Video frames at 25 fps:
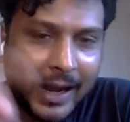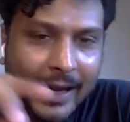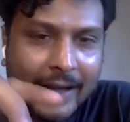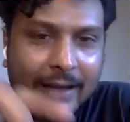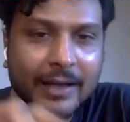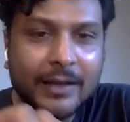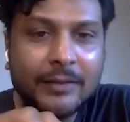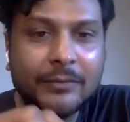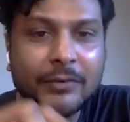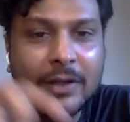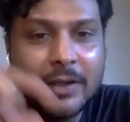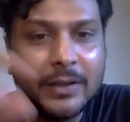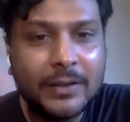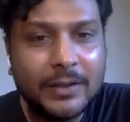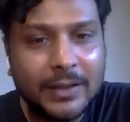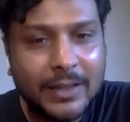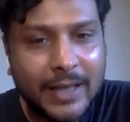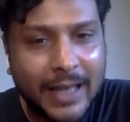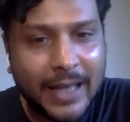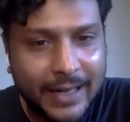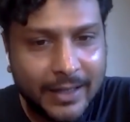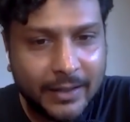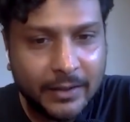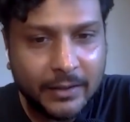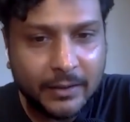I, and even in the
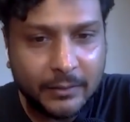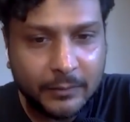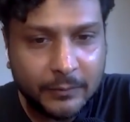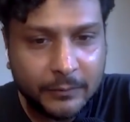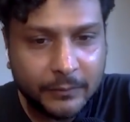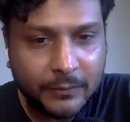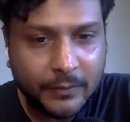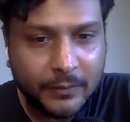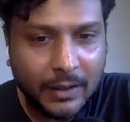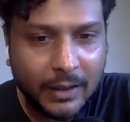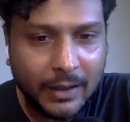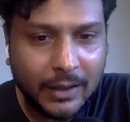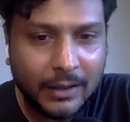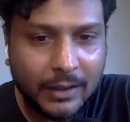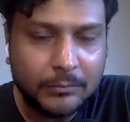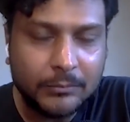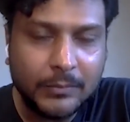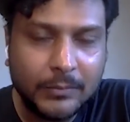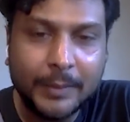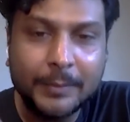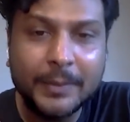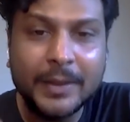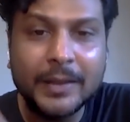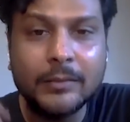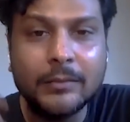narrative, uh,
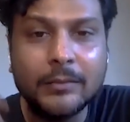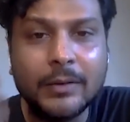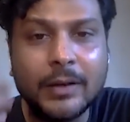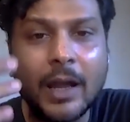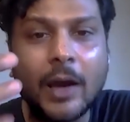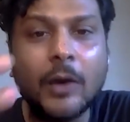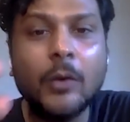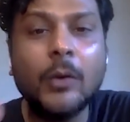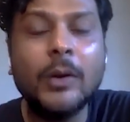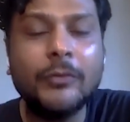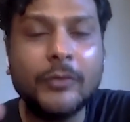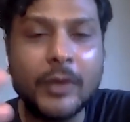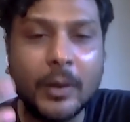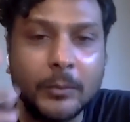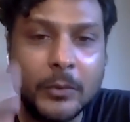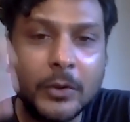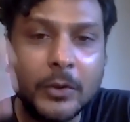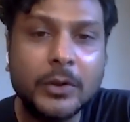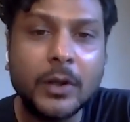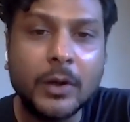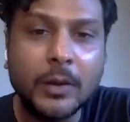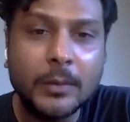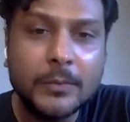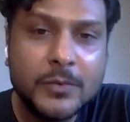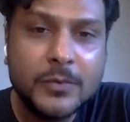mm. I mean, now I've come
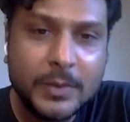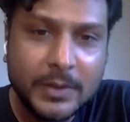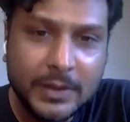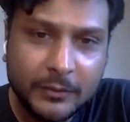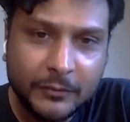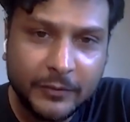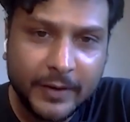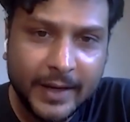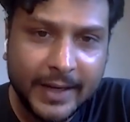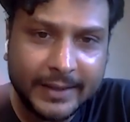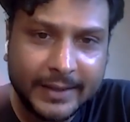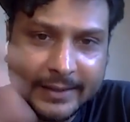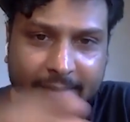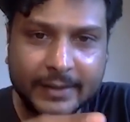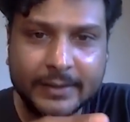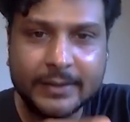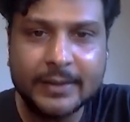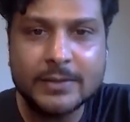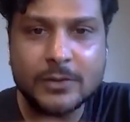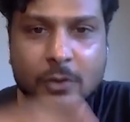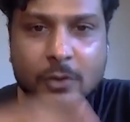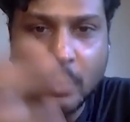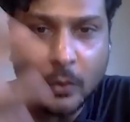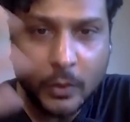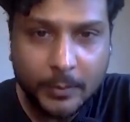to terms with the fact that
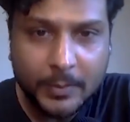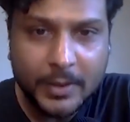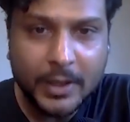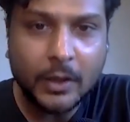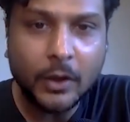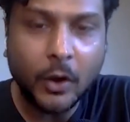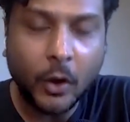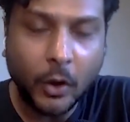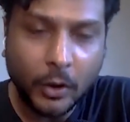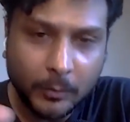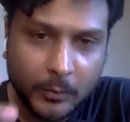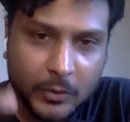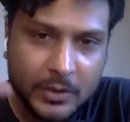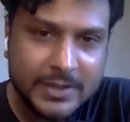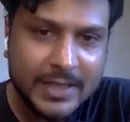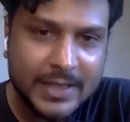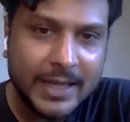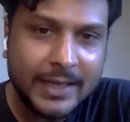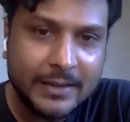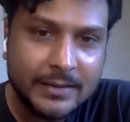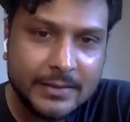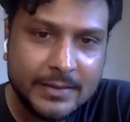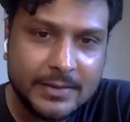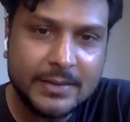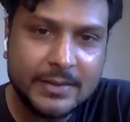there's going to be a lot more
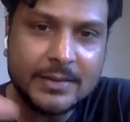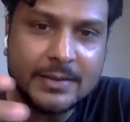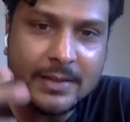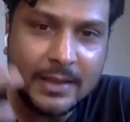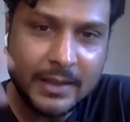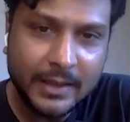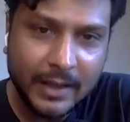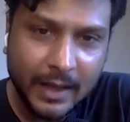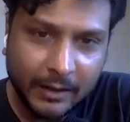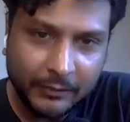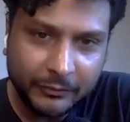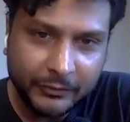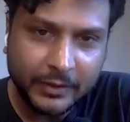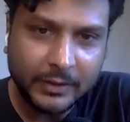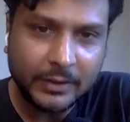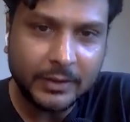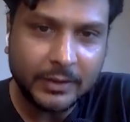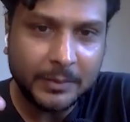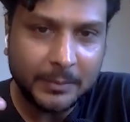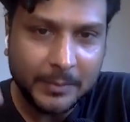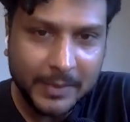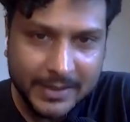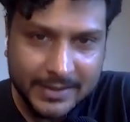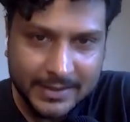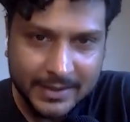silences than
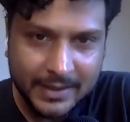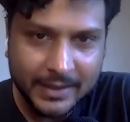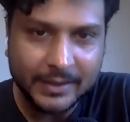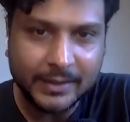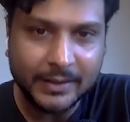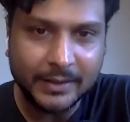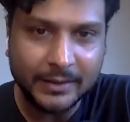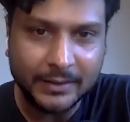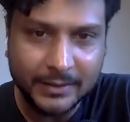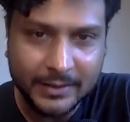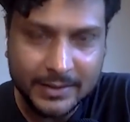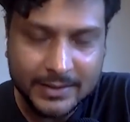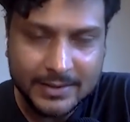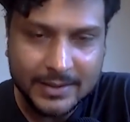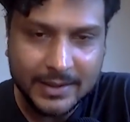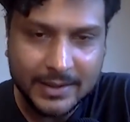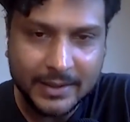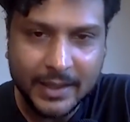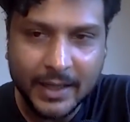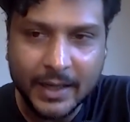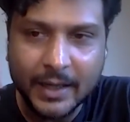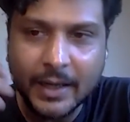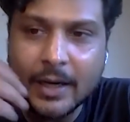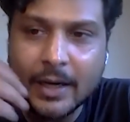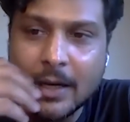laughter in my set and yeah. things
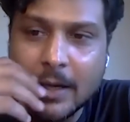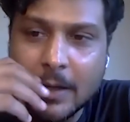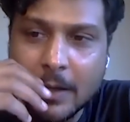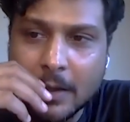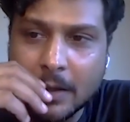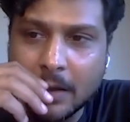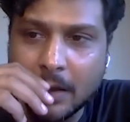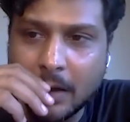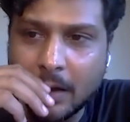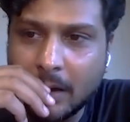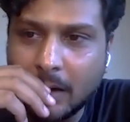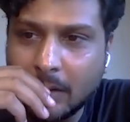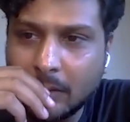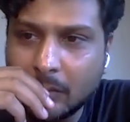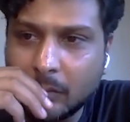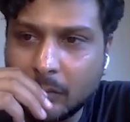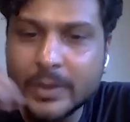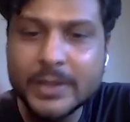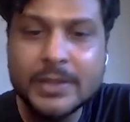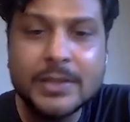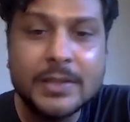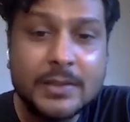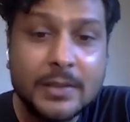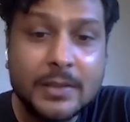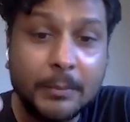like that, uh,
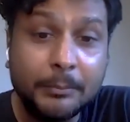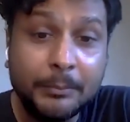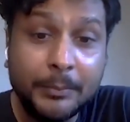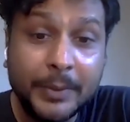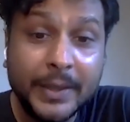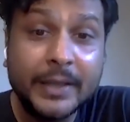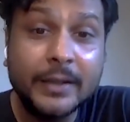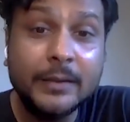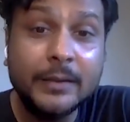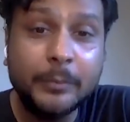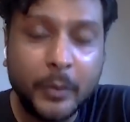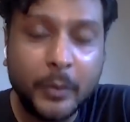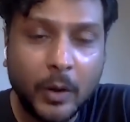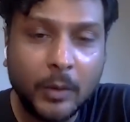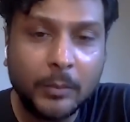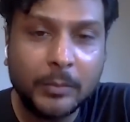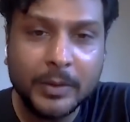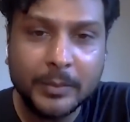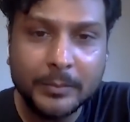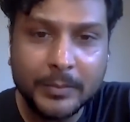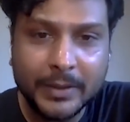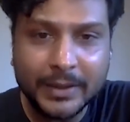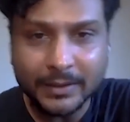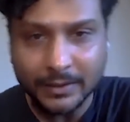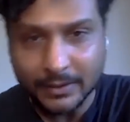which is a big
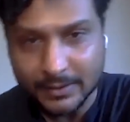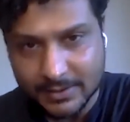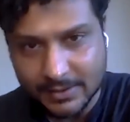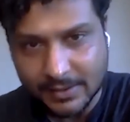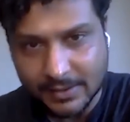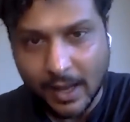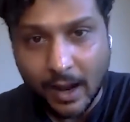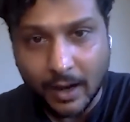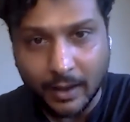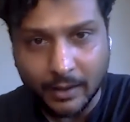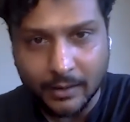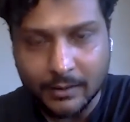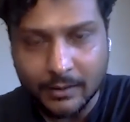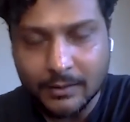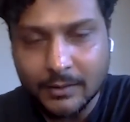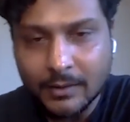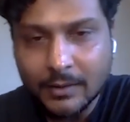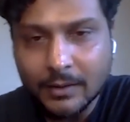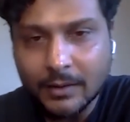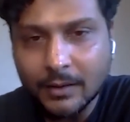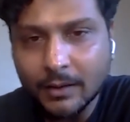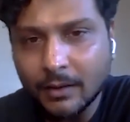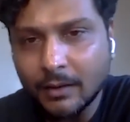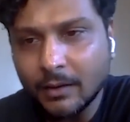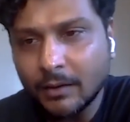problem at the start.
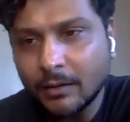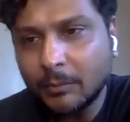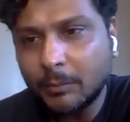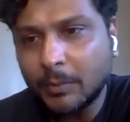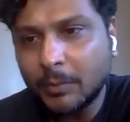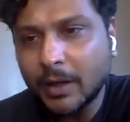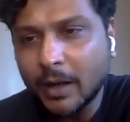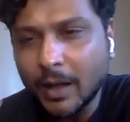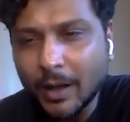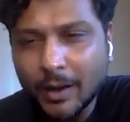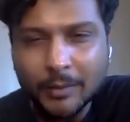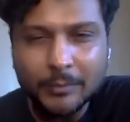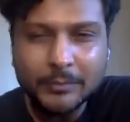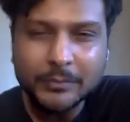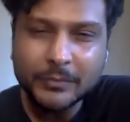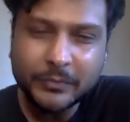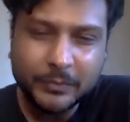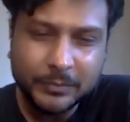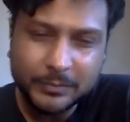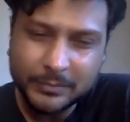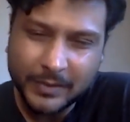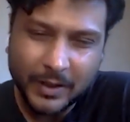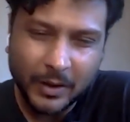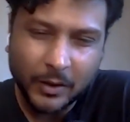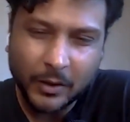Yeah. Uh, but now I'm,
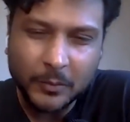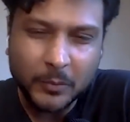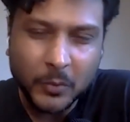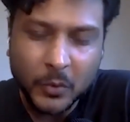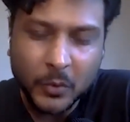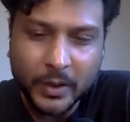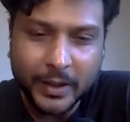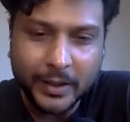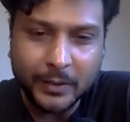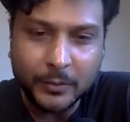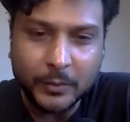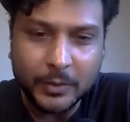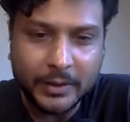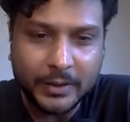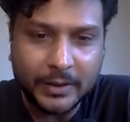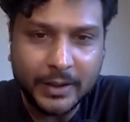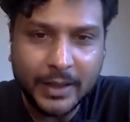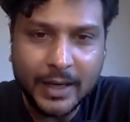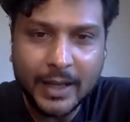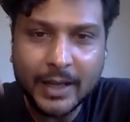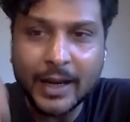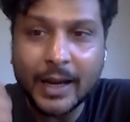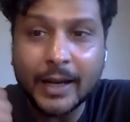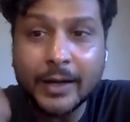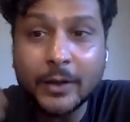now I'm okay with
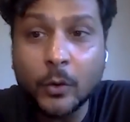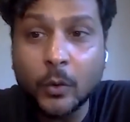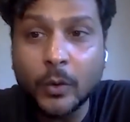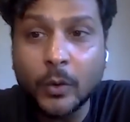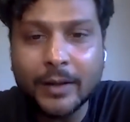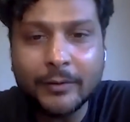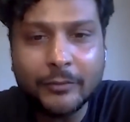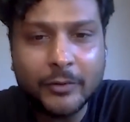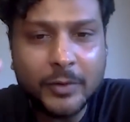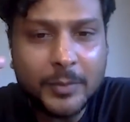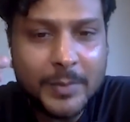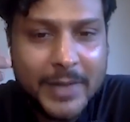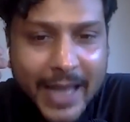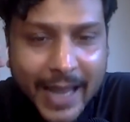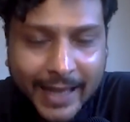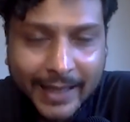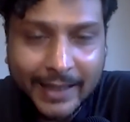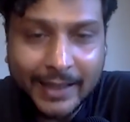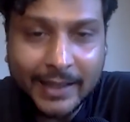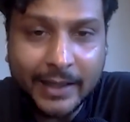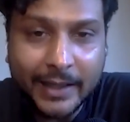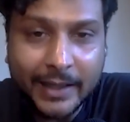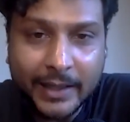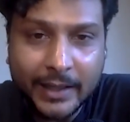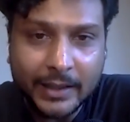it. Like I don't have to be
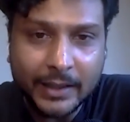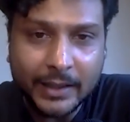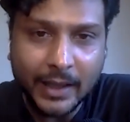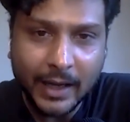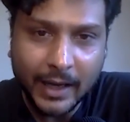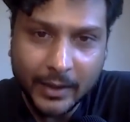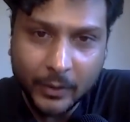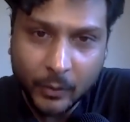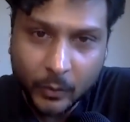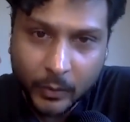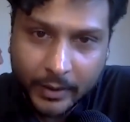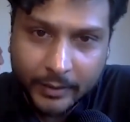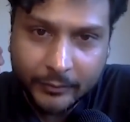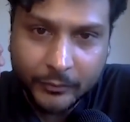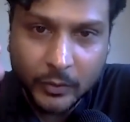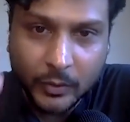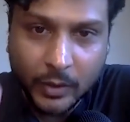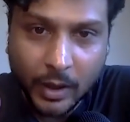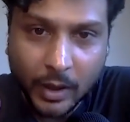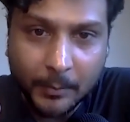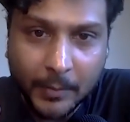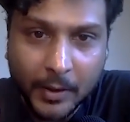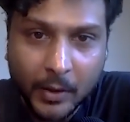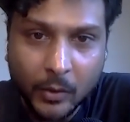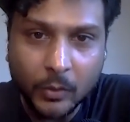angry. I don't have to
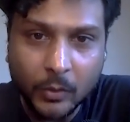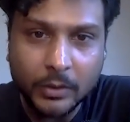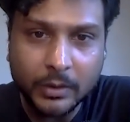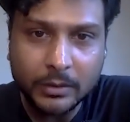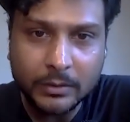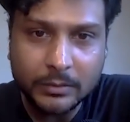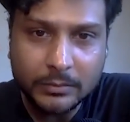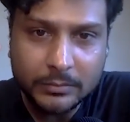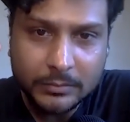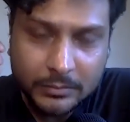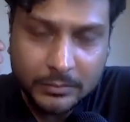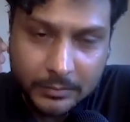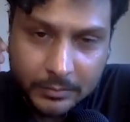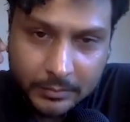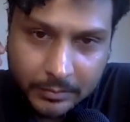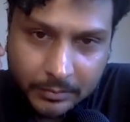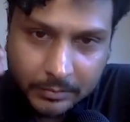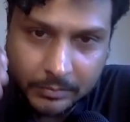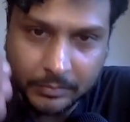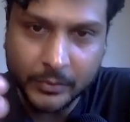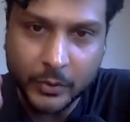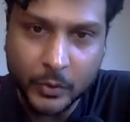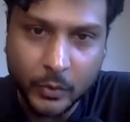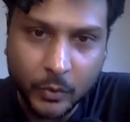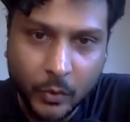come out
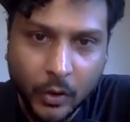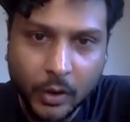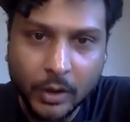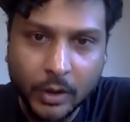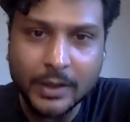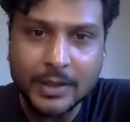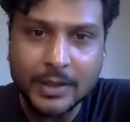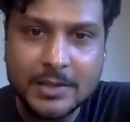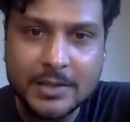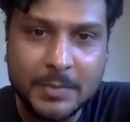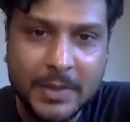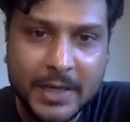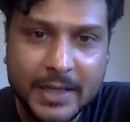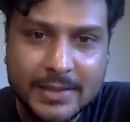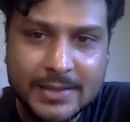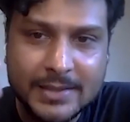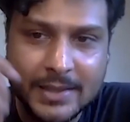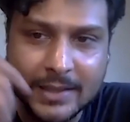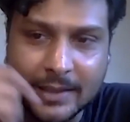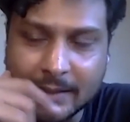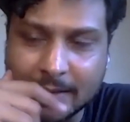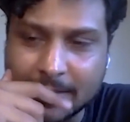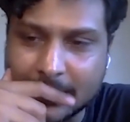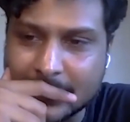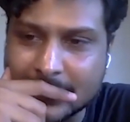yeah, you guns yeah.
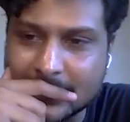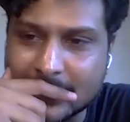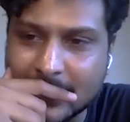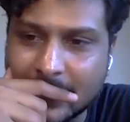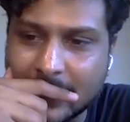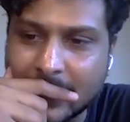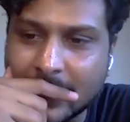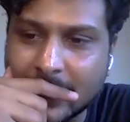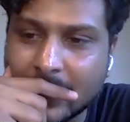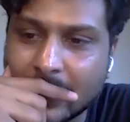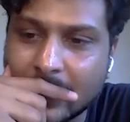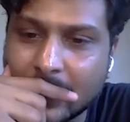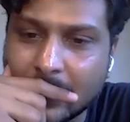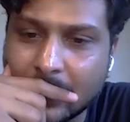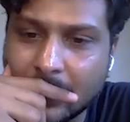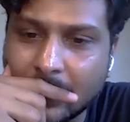blazing and things like that.